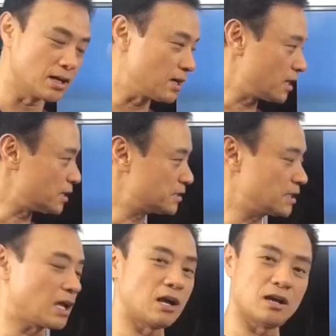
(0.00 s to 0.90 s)

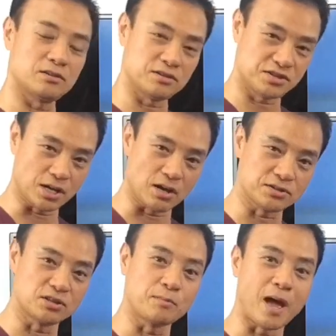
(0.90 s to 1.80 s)
the
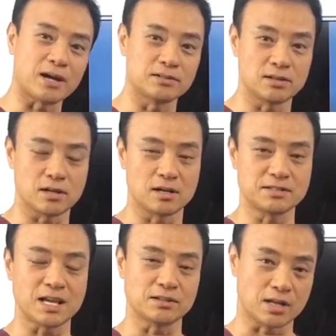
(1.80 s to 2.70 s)
cells in the back of the
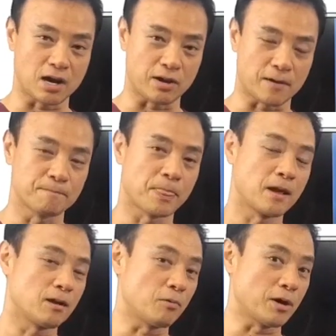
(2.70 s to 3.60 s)
tendon area.
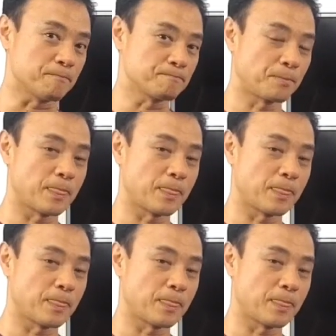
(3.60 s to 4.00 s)
Well,